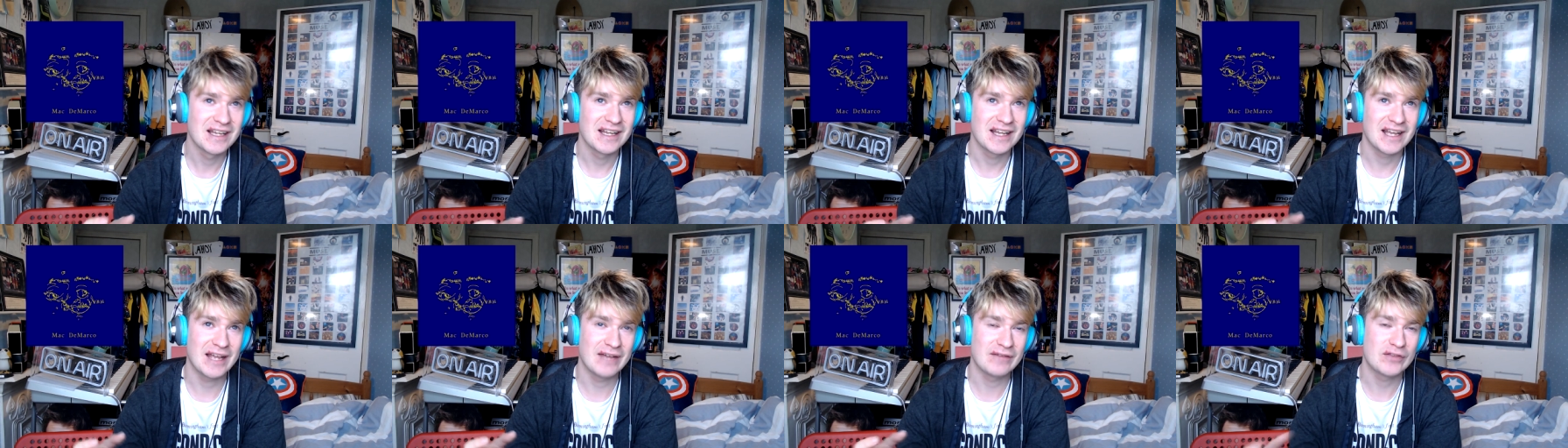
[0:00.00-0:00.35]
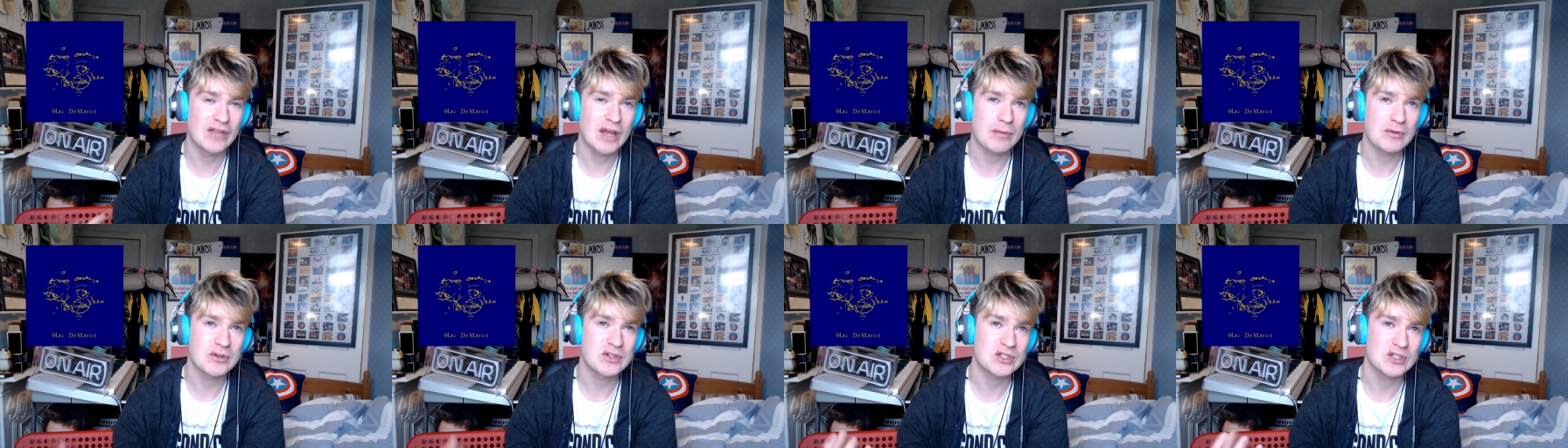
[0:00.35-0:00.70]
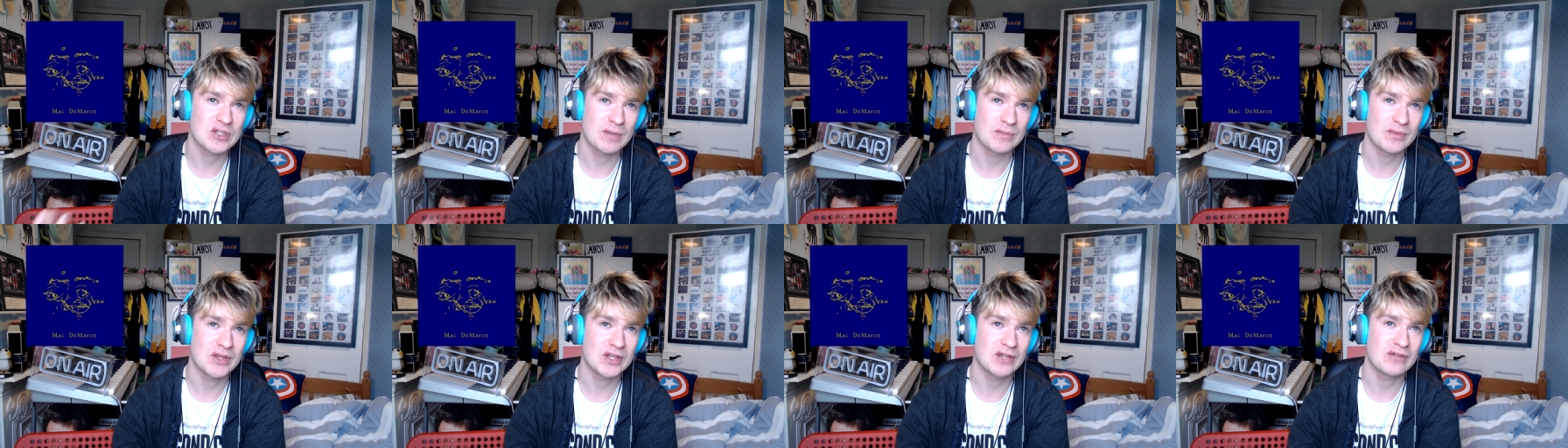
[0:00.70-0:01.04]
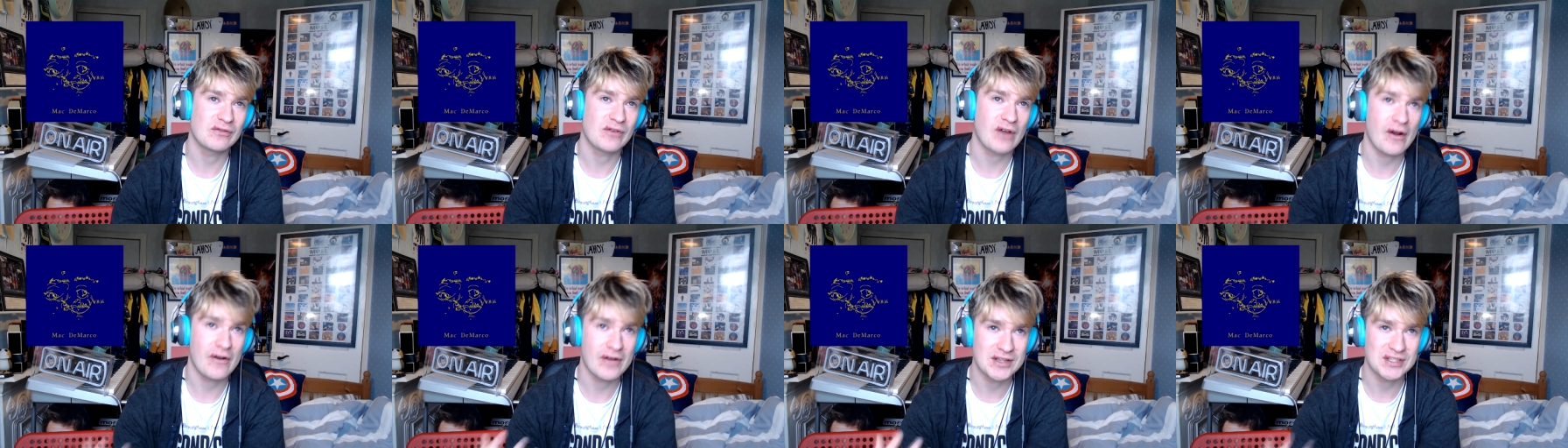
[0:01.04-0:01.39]
if there was something
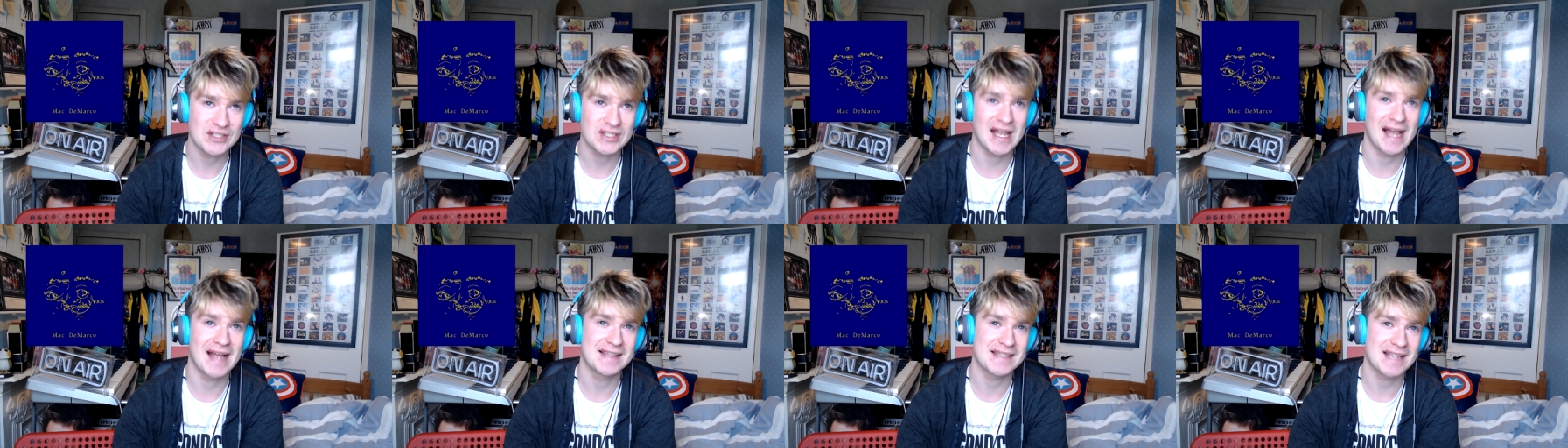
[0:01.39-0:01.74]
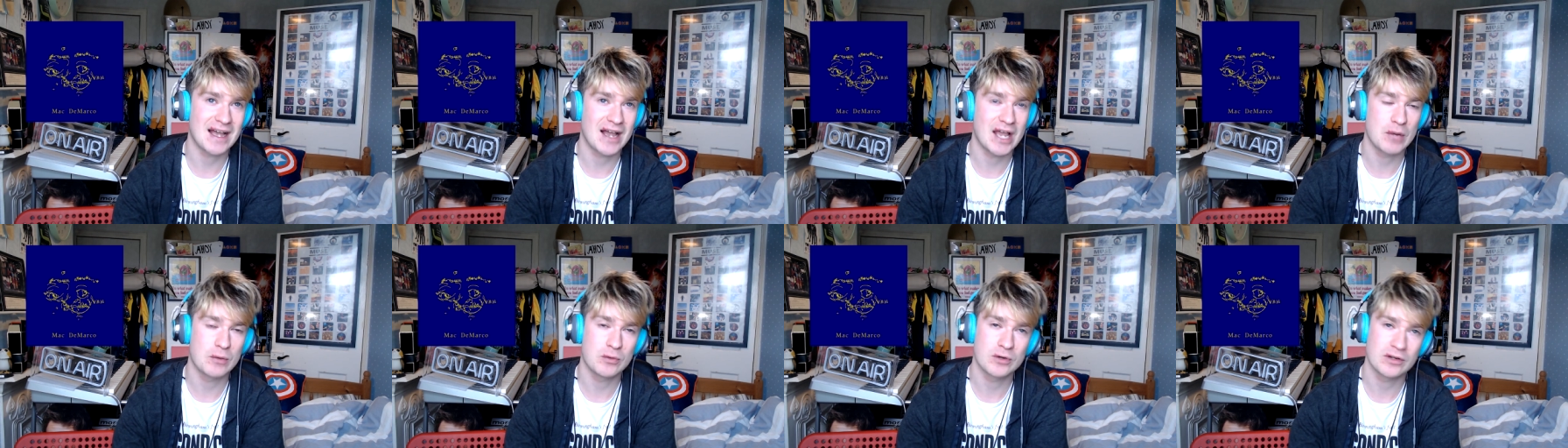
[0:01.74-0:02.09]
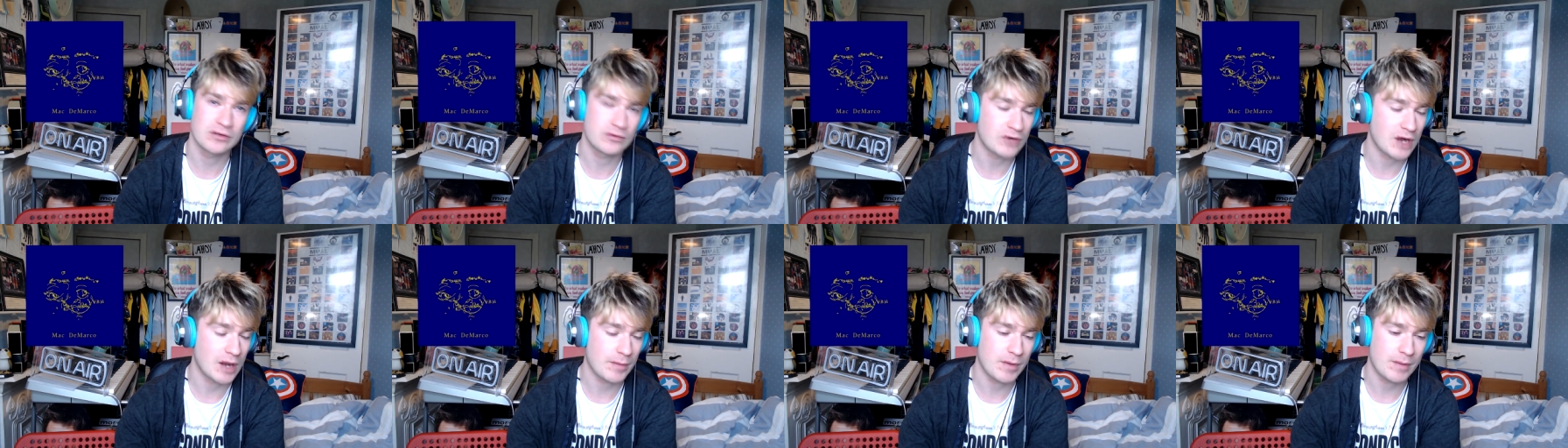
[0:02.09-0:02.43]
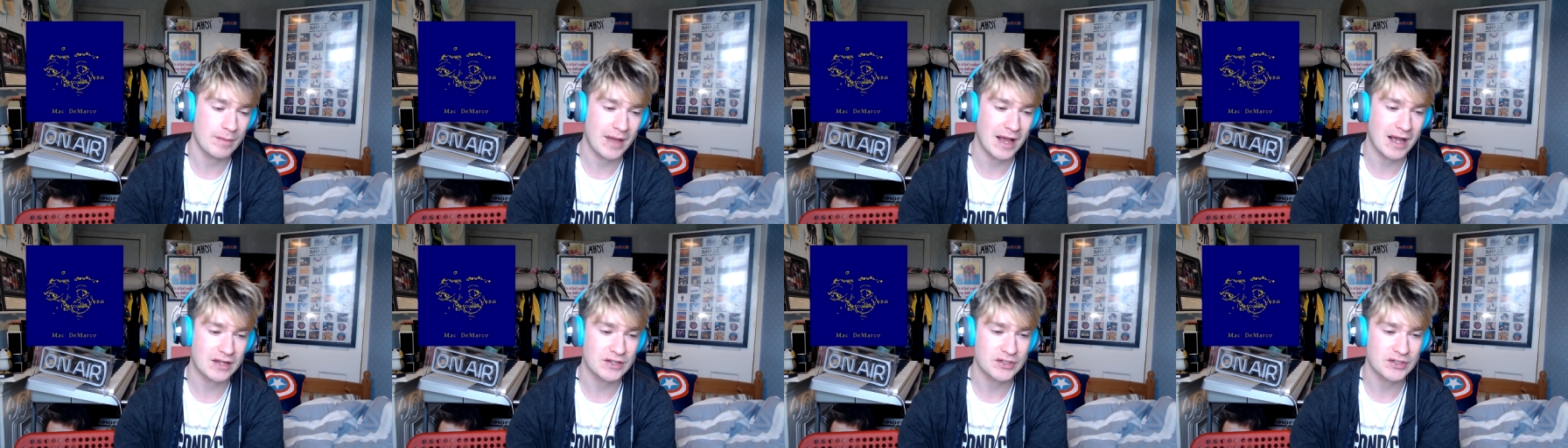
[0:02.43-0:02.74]
very standout, it would have grabbed me back.